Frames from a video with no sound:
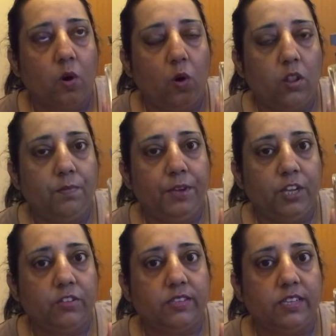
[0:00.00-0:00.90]
All
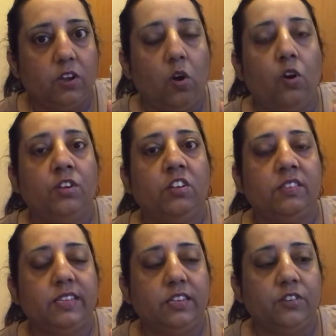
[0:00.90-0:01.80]
Beauty or
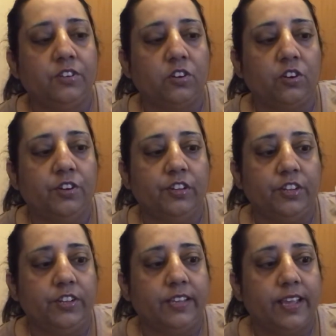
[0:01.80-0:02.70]

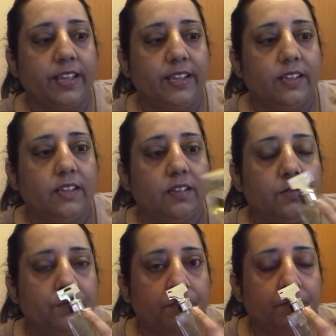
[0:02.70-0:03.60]
Notino.co.uk,
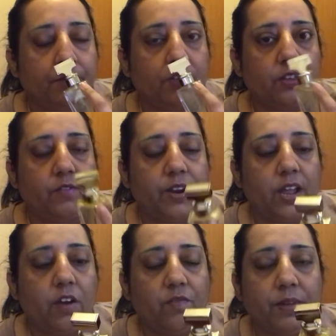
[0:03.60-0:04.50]
because I ran
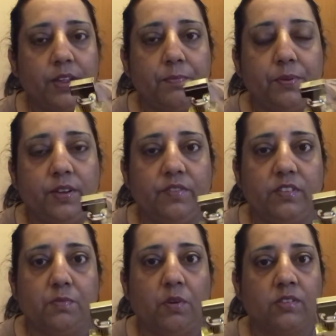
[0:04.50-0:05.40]
out of my
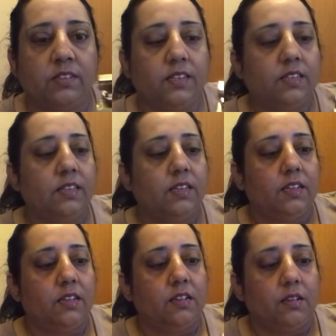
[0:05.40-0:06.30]
previous bottle.
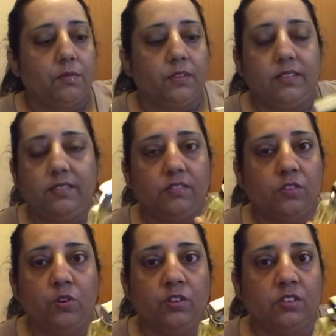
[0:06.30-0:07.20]
But this is a
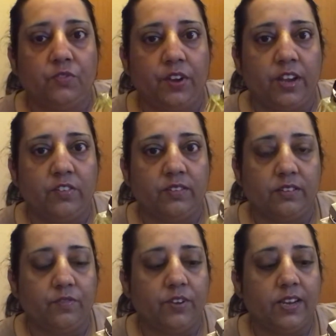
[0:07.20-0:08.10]
gorgeous fragrance.
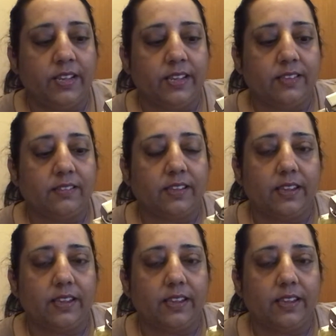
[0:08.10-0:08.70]
It really is.